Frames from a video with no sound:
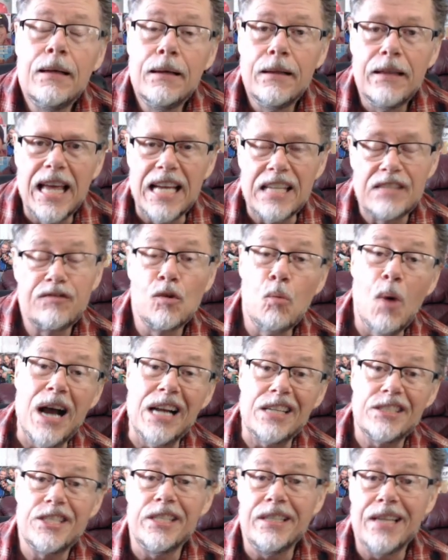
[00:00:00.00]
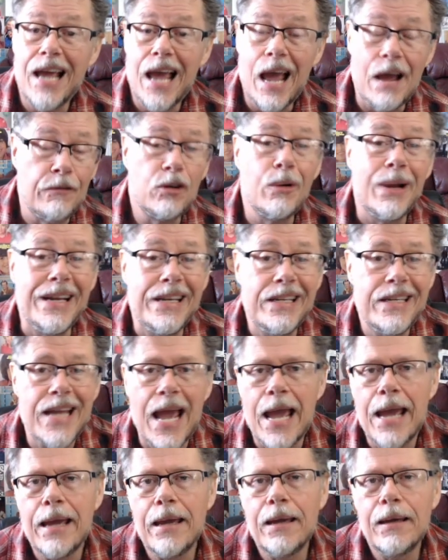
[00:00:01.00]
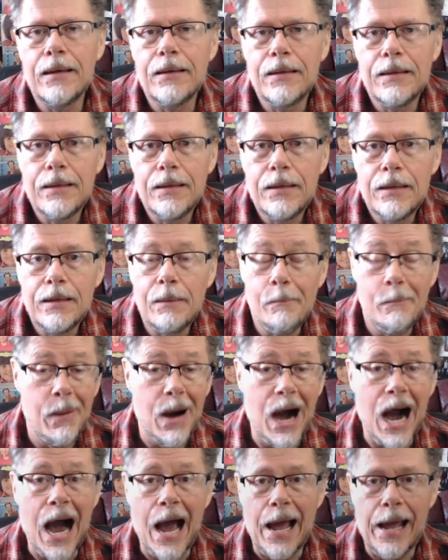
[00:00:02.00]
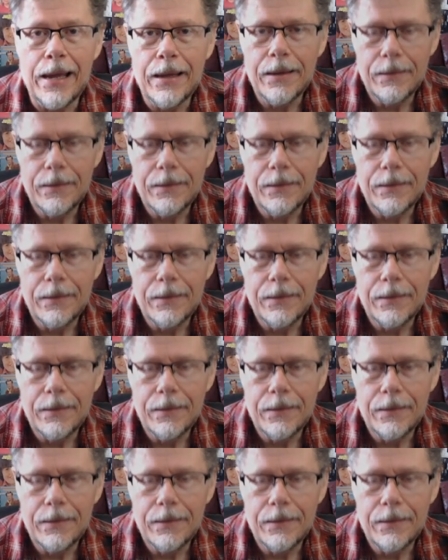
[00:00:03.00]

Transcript: Thanks for watching. Have a great day. Bye.